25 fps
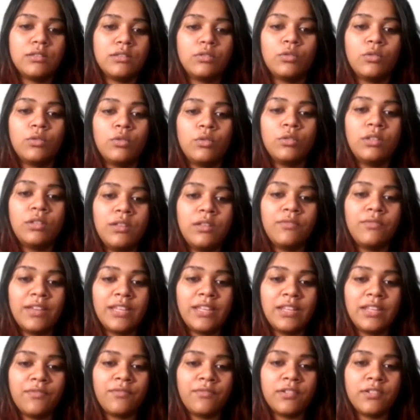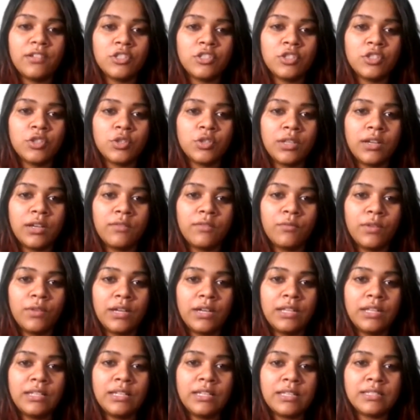So the very first
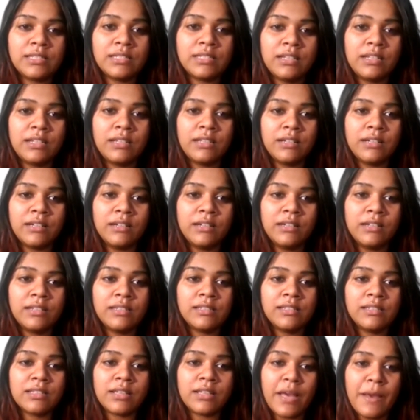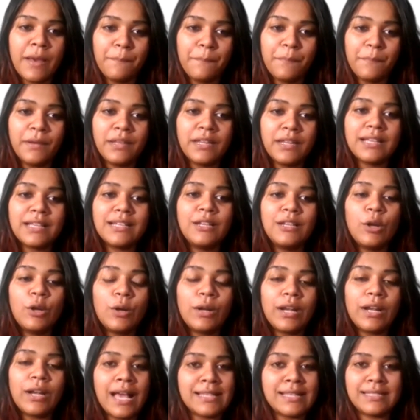one listed here is empirical or
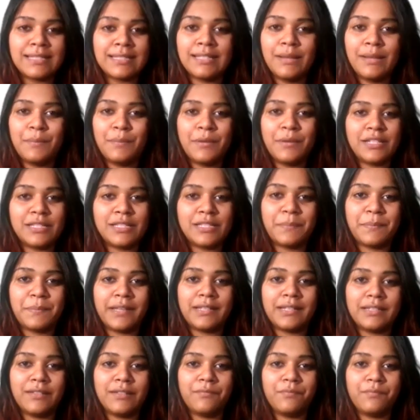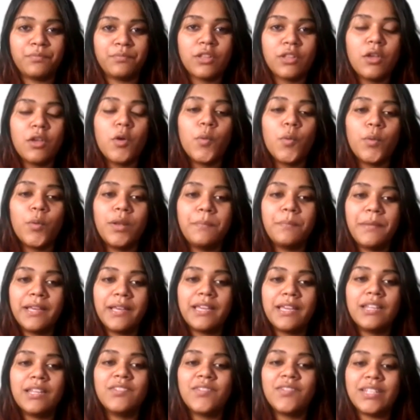classical perspective. We'll
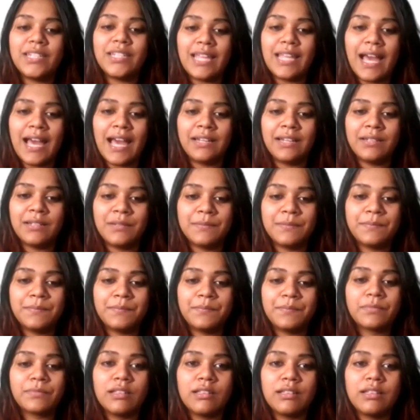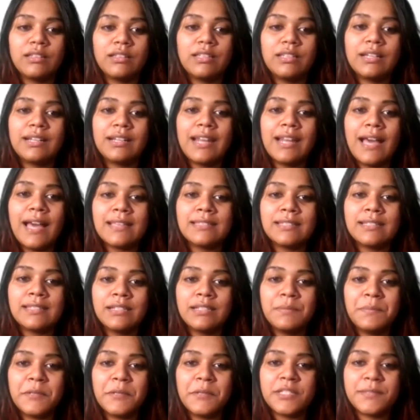begin with that. The
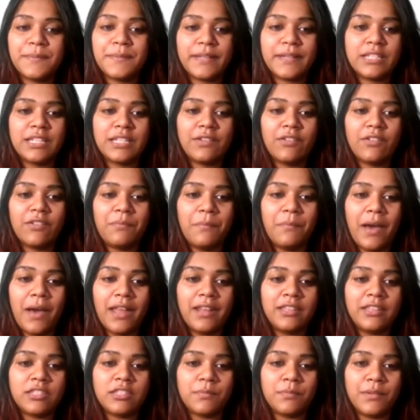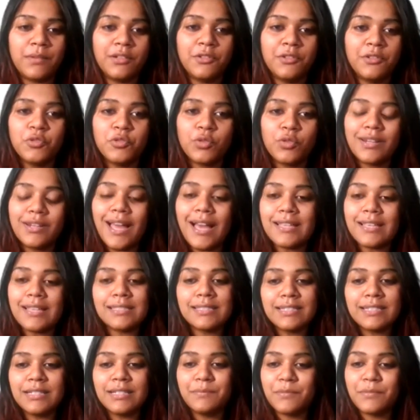classical perspective of management. So
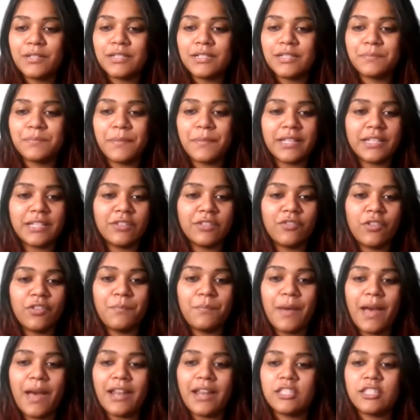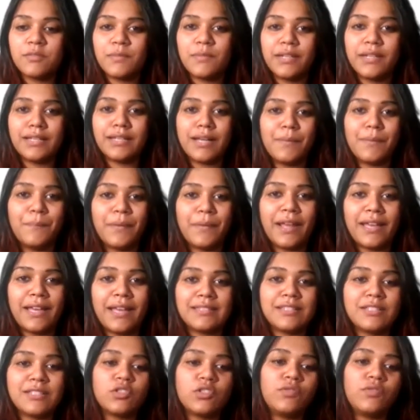classical perspective of management
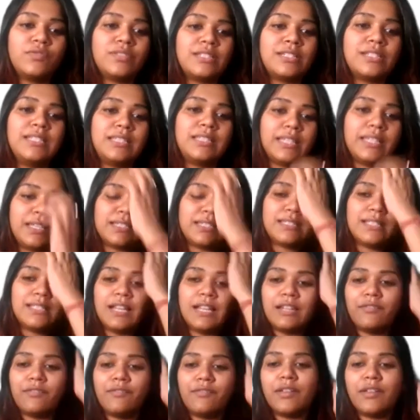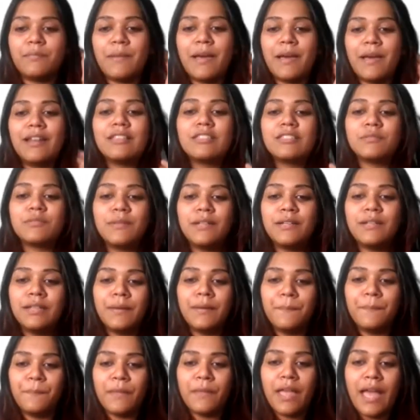comprises of three things: scientific management,